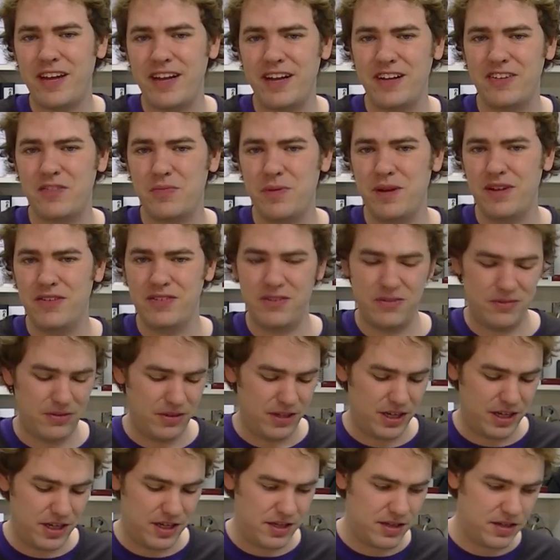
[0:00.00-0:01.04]

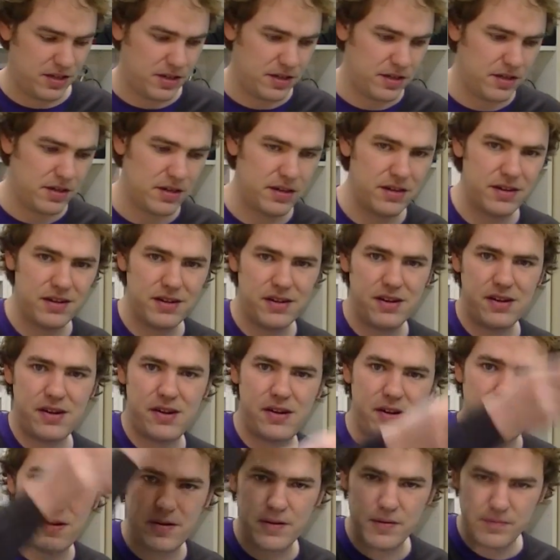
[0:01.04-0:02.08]
inexpensively.
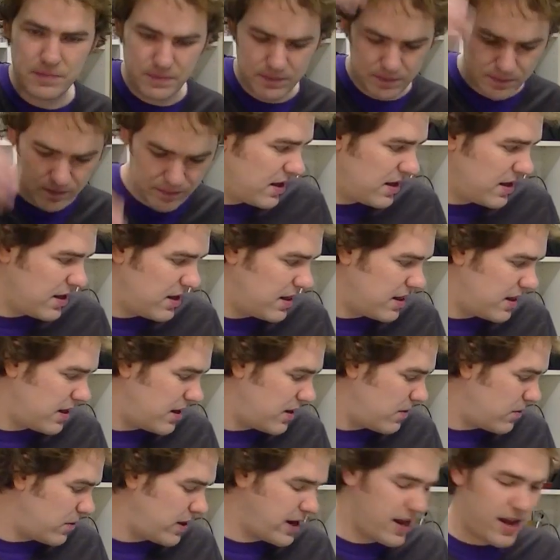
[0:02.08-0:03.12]

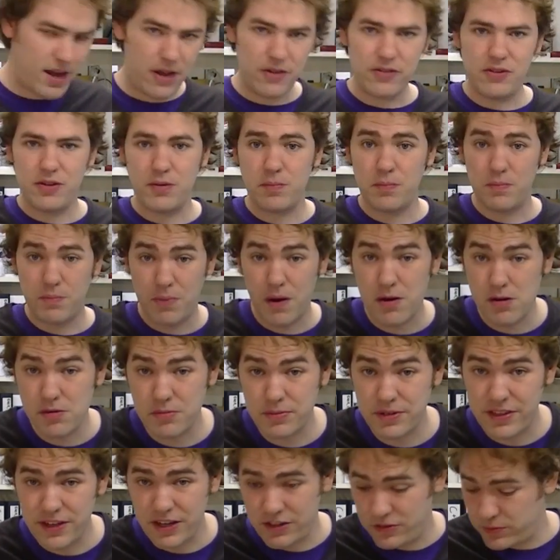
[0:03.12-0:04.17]
And what else?
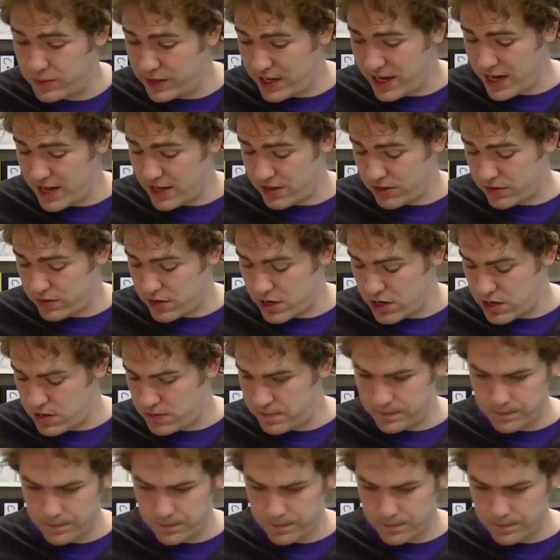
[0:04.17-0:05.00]
Probably things we can't throw.